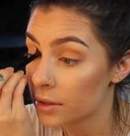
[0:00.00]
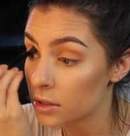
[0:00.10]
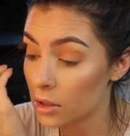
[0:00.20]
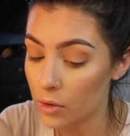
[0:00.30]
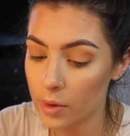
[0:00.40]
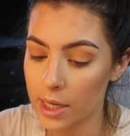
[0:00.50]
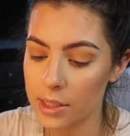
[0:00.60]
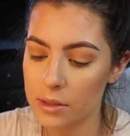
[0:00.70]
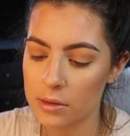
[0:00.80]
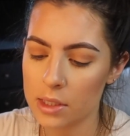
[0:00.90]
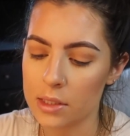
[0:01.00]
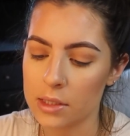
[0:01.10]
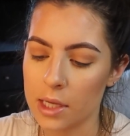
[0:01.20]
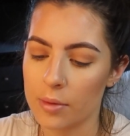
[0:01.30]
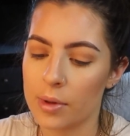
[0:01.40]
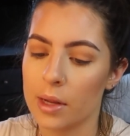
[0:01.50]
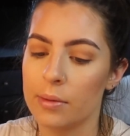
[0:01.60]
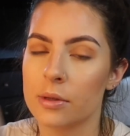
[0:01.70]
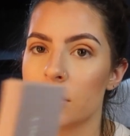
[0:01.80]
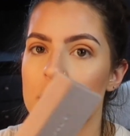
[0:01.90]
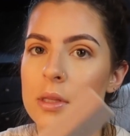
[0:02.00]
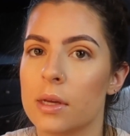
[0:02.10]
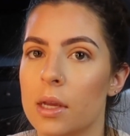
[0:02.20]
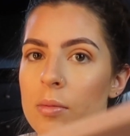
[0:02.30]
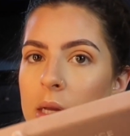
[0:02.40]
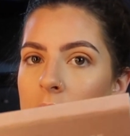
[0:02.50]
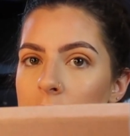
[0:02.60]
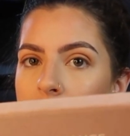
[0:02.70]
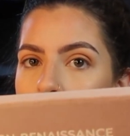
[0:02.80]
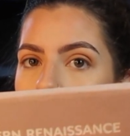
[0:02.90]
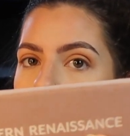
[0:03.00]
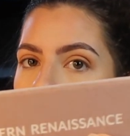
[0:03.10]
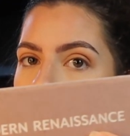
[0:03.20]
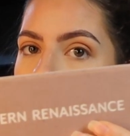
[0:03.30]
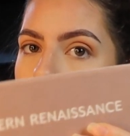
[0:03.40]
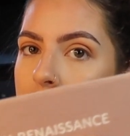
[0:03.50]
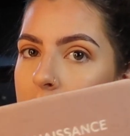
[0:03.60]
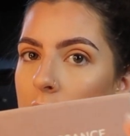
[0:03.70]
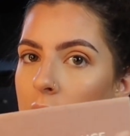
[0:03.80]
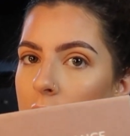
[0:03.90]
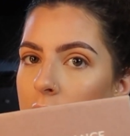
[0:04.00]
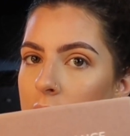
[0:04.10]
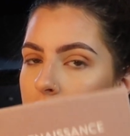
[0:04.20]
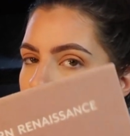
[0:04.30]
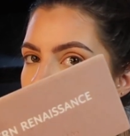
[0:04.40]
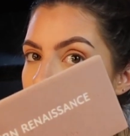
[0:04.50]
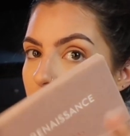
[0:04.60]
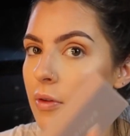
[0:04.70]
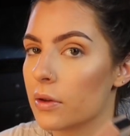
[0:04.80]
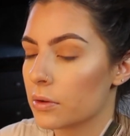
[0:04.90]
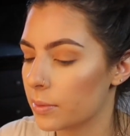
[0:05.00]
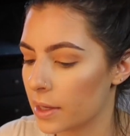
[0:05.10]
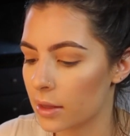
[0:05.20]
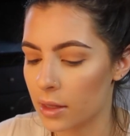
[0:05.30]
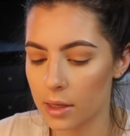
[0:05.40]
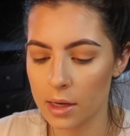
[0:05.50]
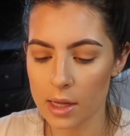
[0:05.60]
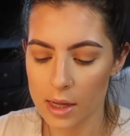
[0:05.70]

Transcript: So I didn't say, but I'm using the ABH Modern Renaissance palette. This is just my favorite palette.